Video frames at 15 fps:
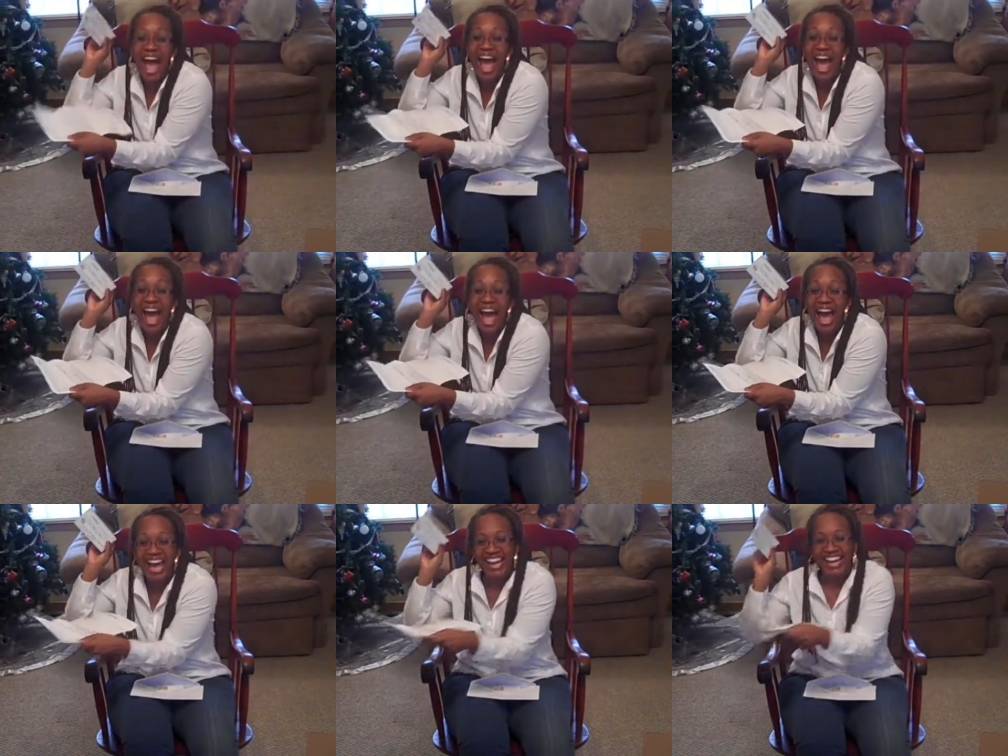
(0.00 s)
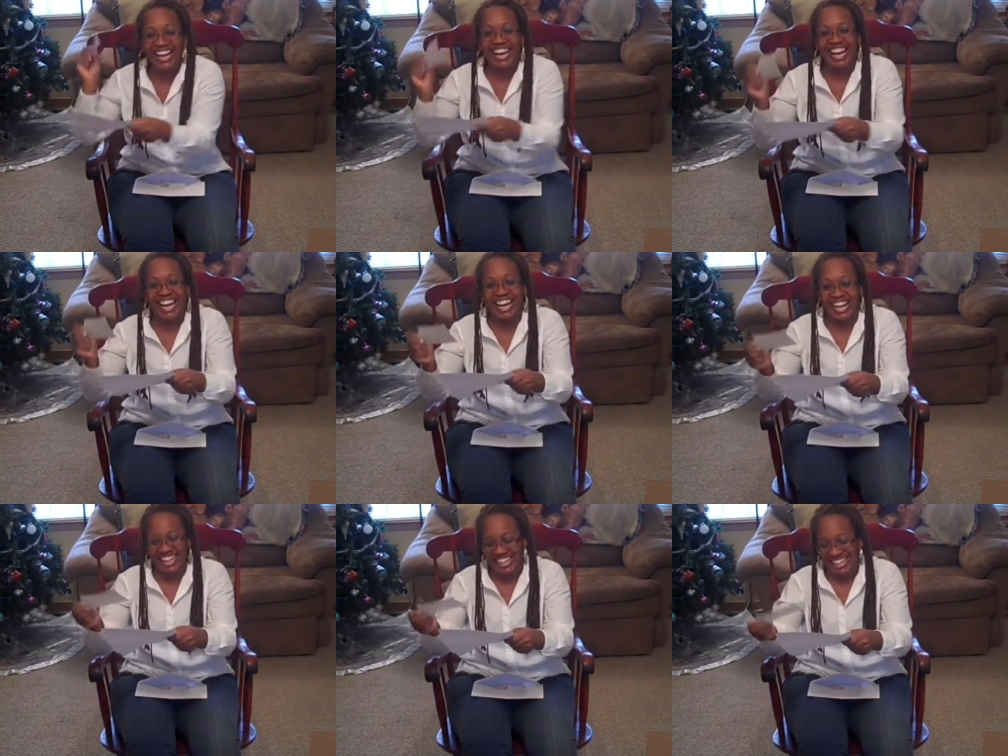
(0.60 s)

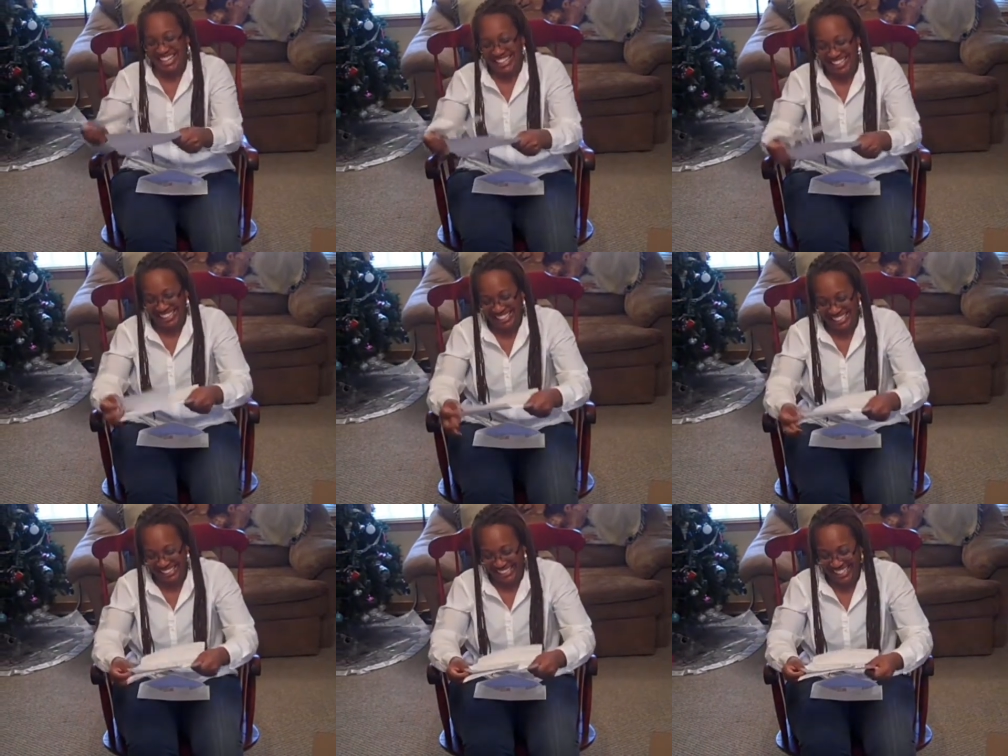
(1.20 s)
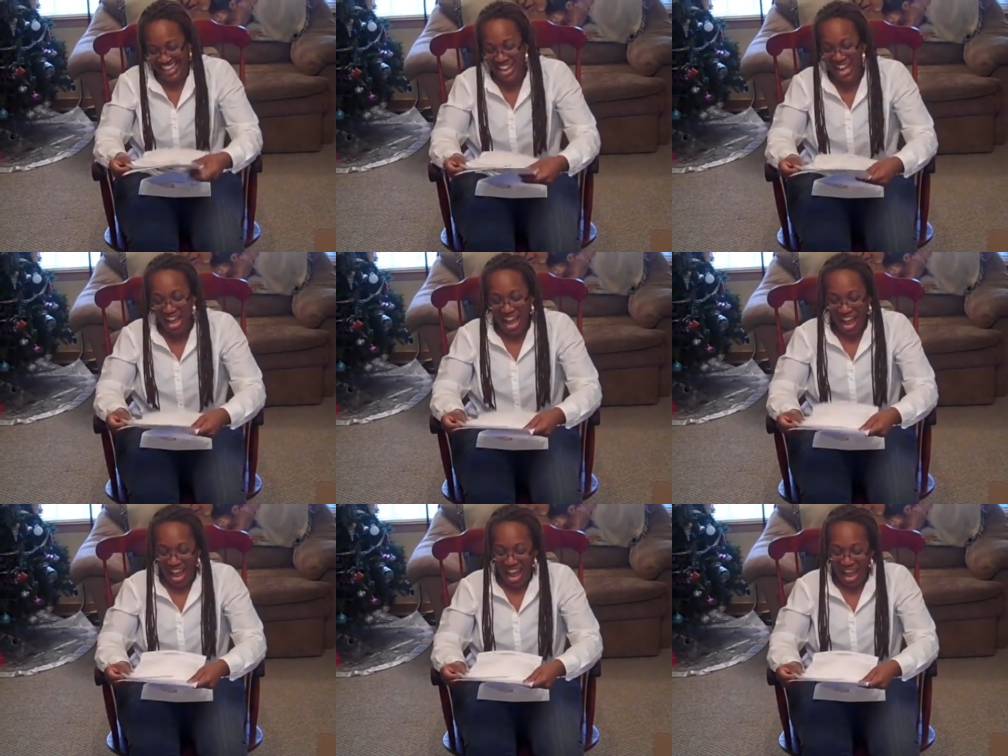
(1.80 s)
Amen. For
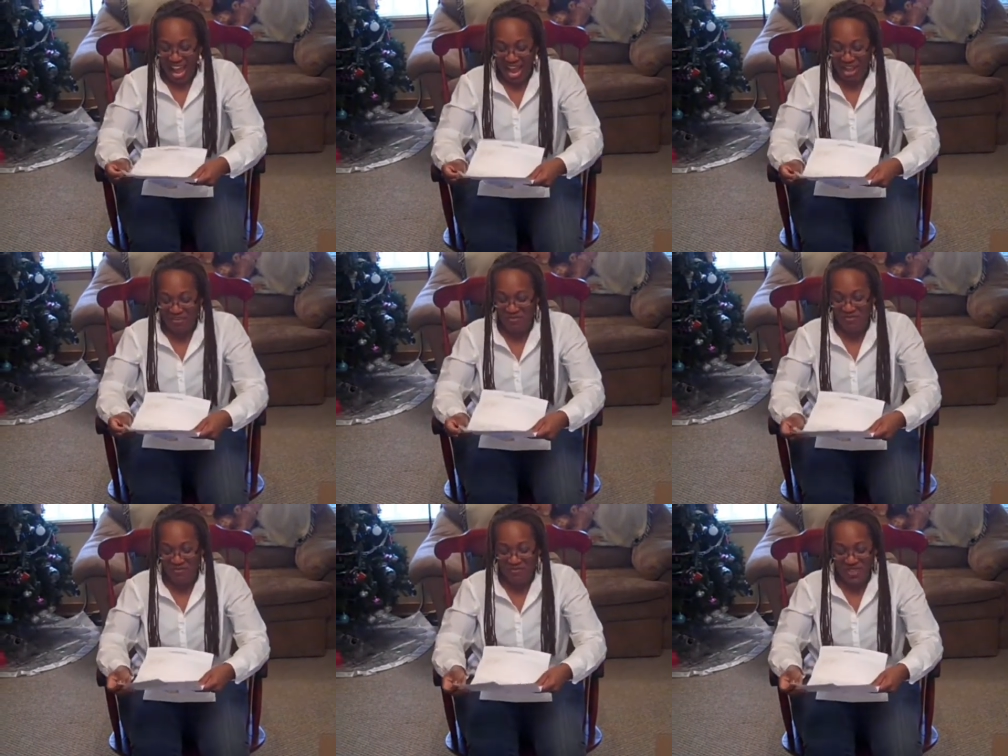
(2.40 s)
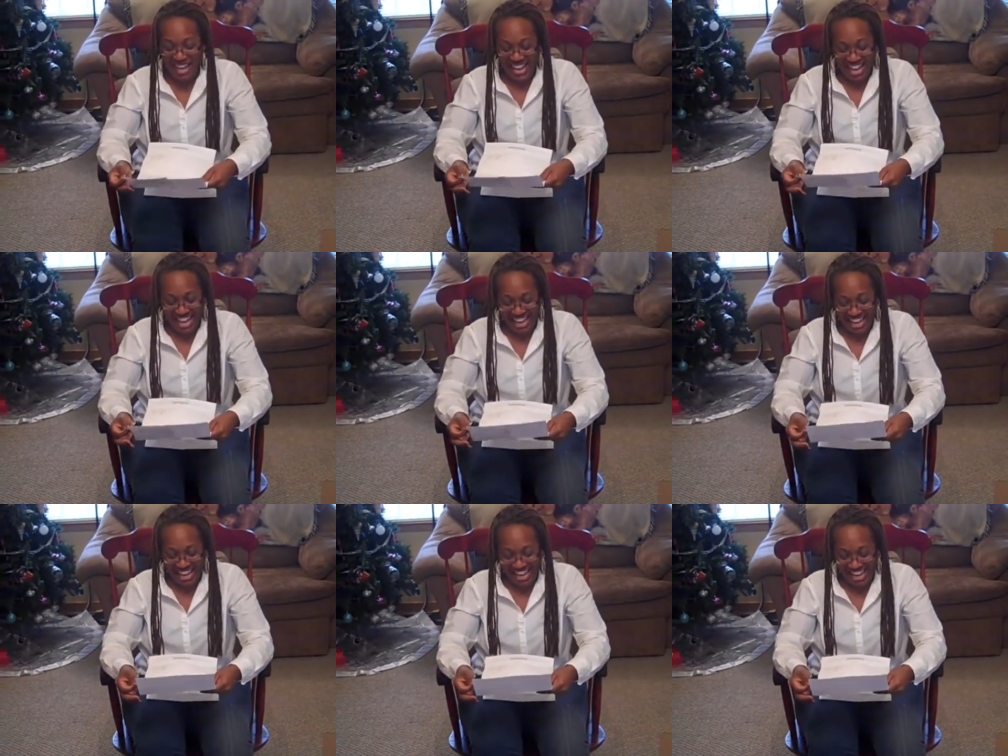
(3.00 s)
the Amen. sales
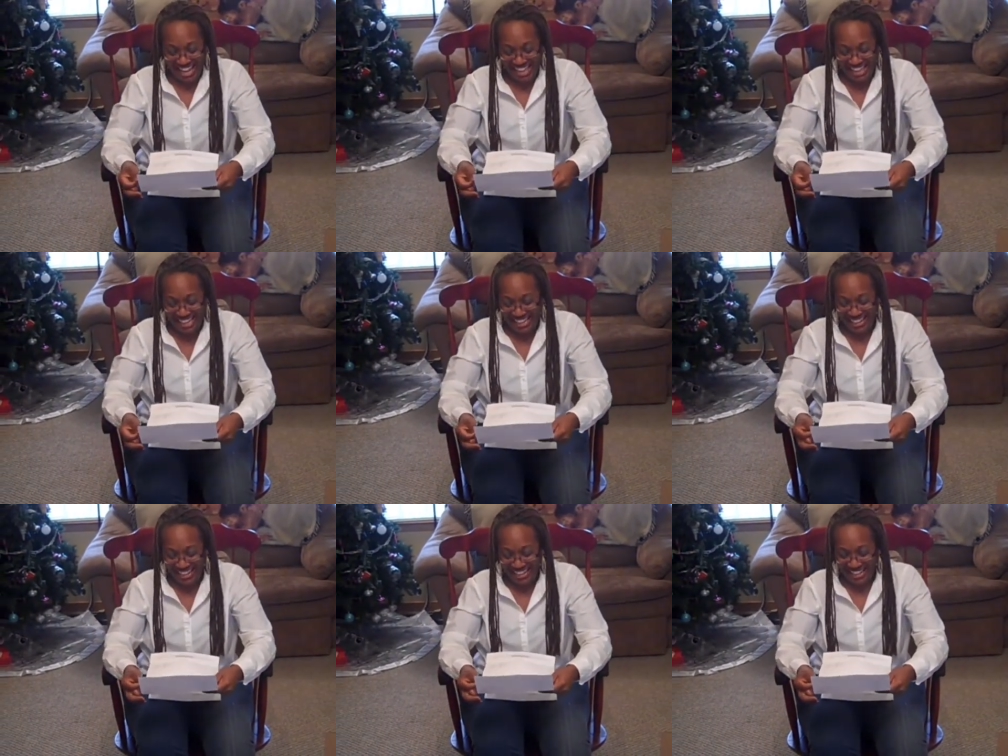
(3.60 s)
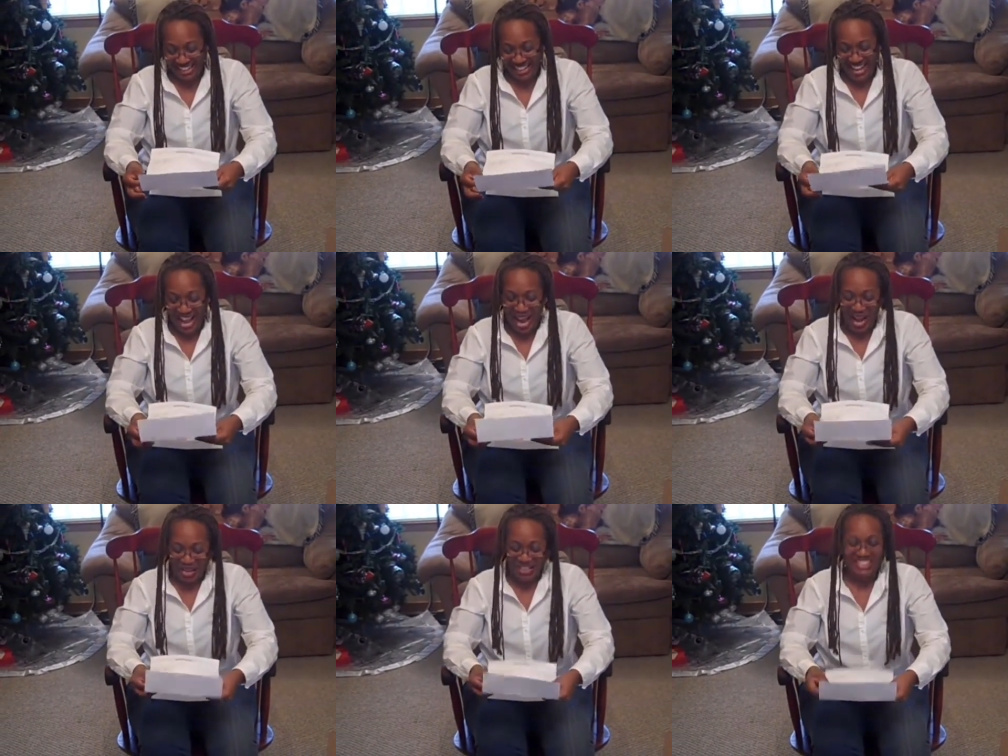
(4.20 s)
of her
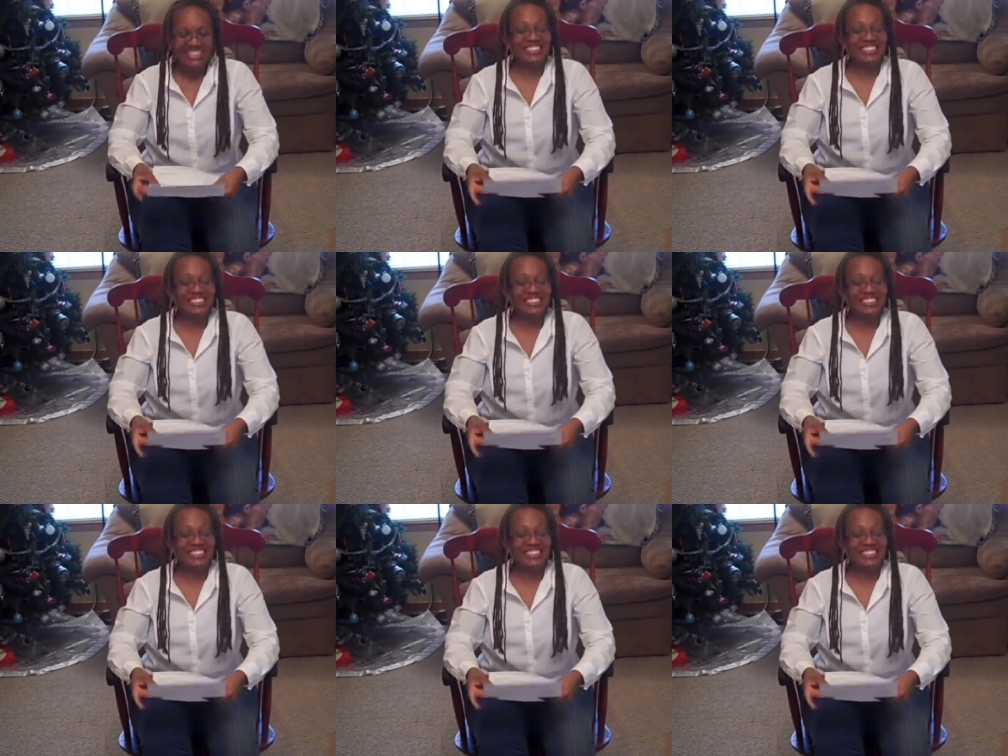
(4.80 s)
book.